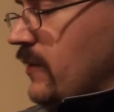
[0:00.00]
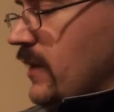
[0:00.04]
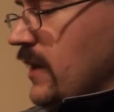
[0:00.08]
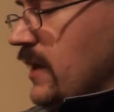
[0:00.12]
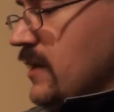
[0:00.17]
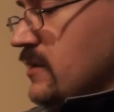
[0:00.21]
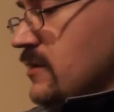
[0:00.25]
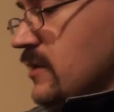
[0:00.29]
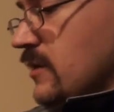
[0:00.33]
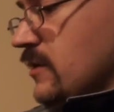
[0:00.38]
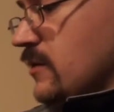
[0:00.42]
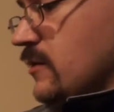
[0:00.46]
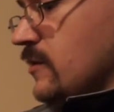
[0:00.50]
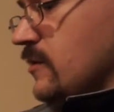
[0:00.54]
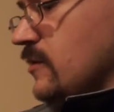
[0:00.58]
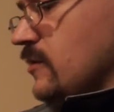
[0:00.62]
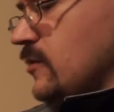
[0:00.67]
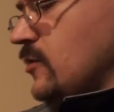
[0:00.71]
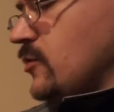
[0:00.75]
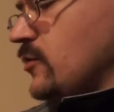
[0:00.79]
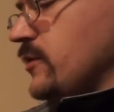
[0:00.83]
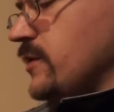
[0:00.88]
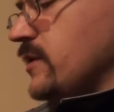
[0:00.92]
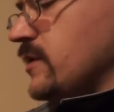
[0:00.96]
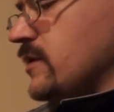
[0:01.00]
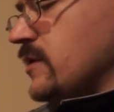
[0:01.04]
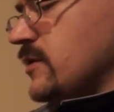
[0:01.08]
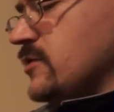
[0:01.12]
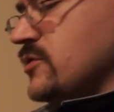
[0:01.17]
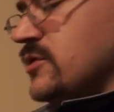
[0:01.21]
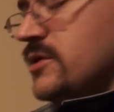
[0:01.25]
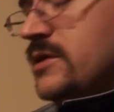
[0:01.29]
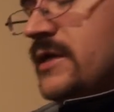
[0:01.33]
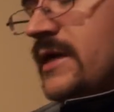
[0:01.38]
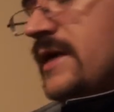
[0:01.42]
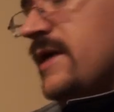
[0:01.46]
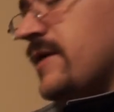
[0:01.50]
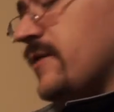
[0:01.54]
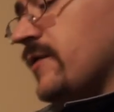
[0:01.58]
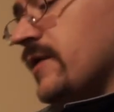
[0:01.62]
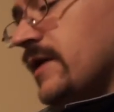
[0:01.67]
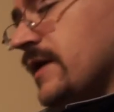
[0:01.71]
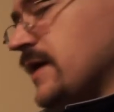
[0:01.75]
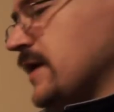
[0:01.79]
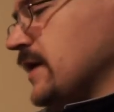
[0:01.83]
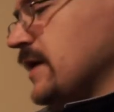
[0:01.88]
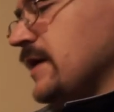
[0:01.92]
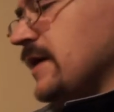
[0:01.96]
raised and slowly cinch it down,
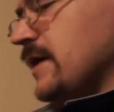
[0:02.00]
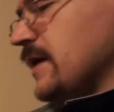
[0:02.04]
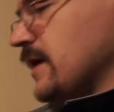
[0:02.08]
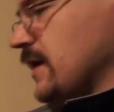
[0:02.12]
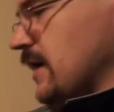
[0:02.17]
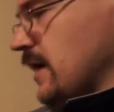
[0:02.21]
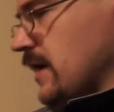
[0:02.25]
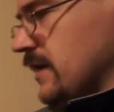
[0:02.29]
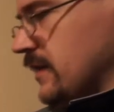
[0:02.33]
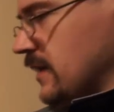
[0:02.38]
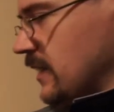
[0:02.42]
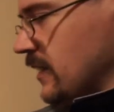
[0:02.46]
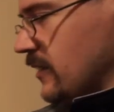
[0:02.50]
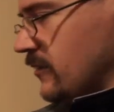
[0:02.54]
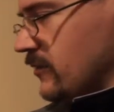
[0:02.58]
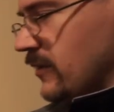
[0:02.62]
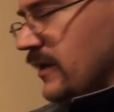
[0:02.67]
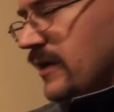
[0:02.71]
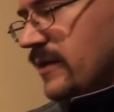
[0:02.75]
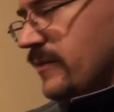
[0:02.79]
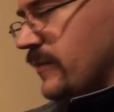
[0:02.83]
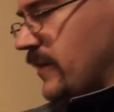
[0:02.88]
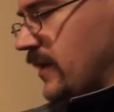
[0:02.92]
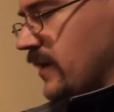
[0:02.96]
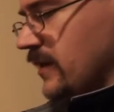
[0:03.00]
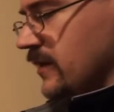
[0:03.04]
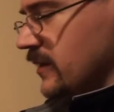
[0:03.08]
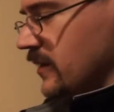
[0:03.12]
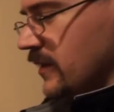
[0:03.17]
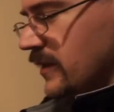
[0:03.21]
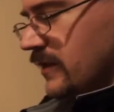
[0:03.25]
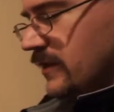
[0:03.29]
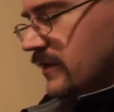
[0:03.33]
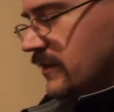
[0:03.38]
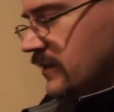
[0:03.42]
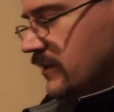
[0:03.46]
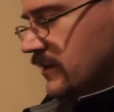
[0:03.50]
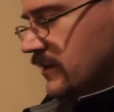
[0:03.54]
and that creates binding.